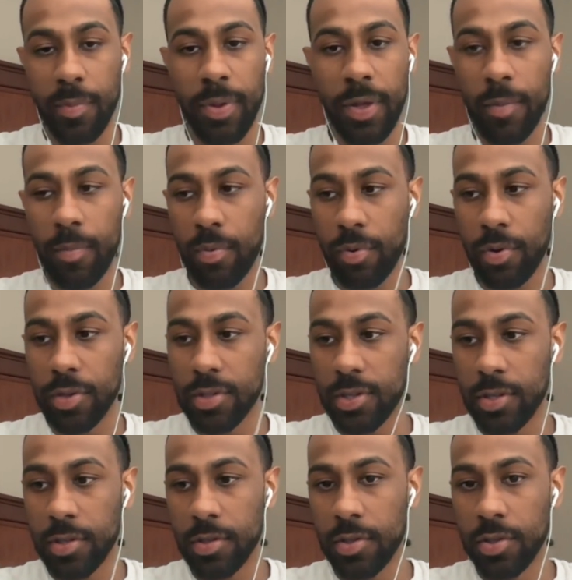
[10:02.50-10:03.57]
pain points
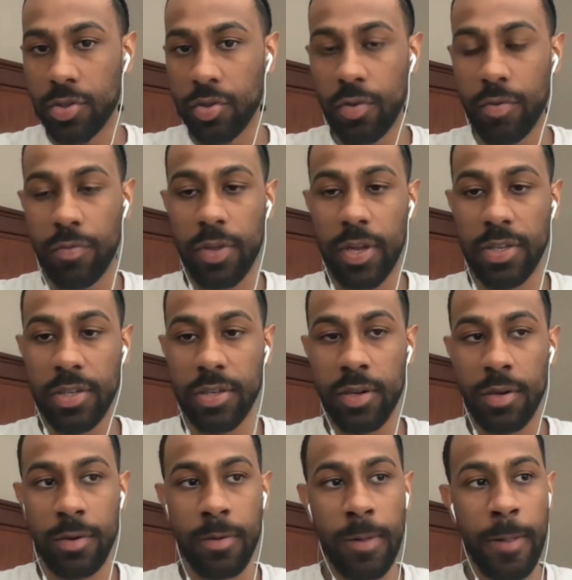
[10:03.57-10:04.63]
and sort of fleshing
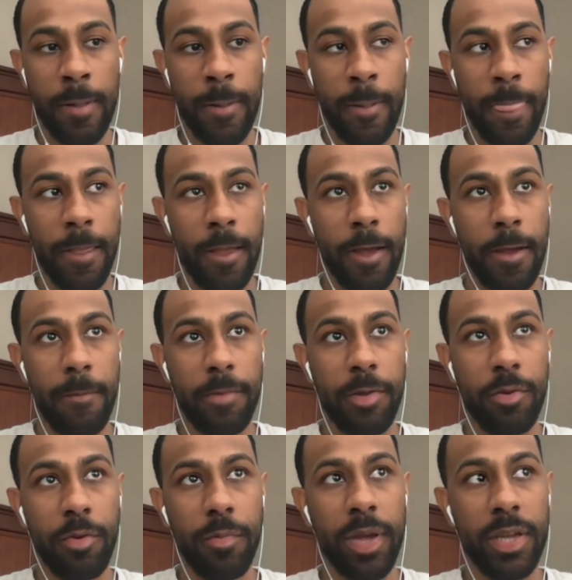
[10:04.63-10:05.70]
out,
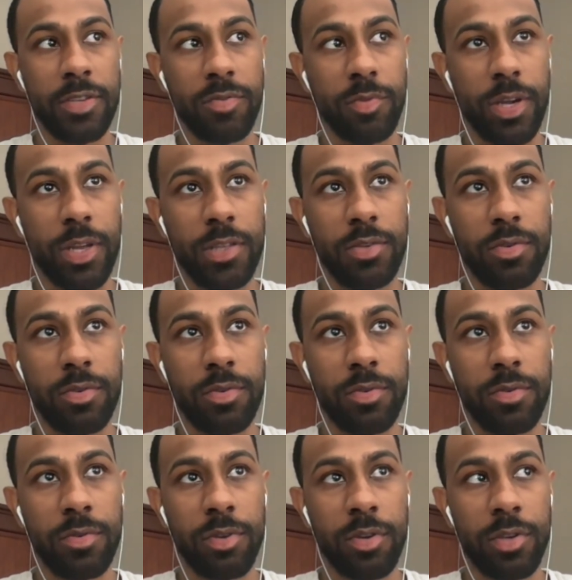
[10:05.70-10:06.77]
the best way
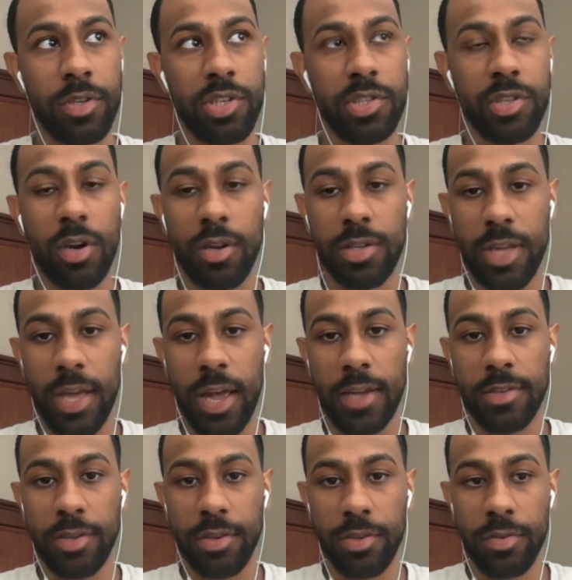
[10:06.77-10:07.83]
to start to
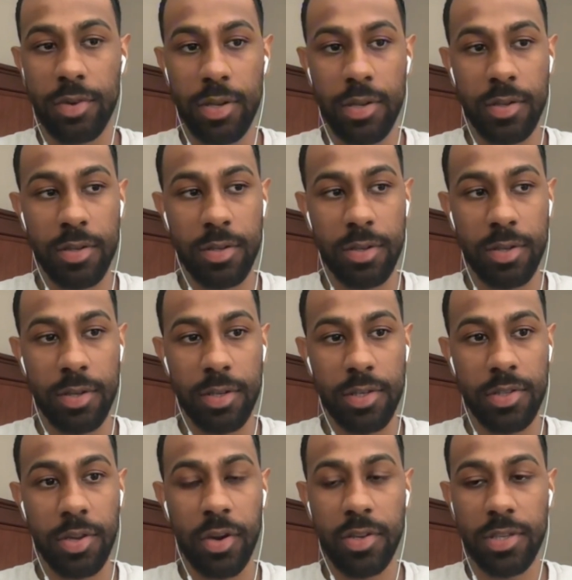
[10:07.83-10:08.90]
execute and
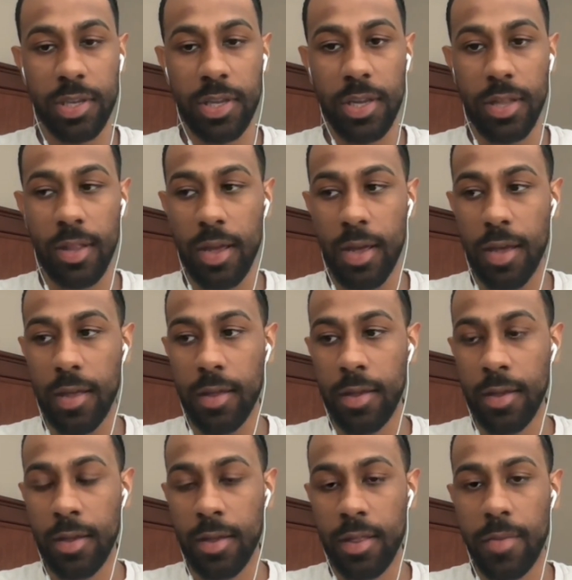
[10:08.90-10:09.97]
start to get
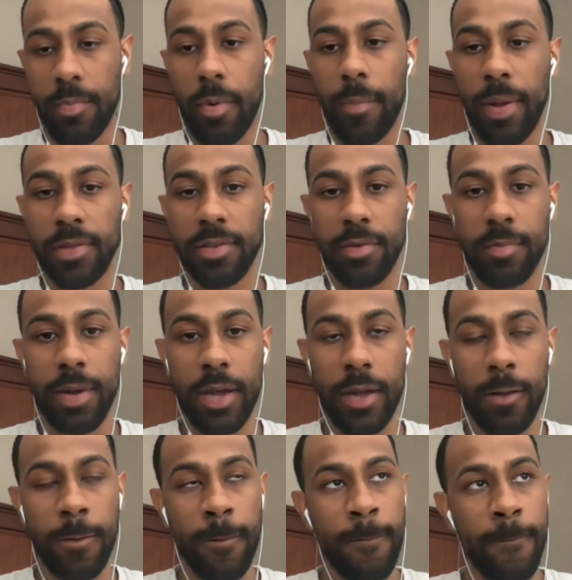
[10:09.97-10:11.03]
the momentum back.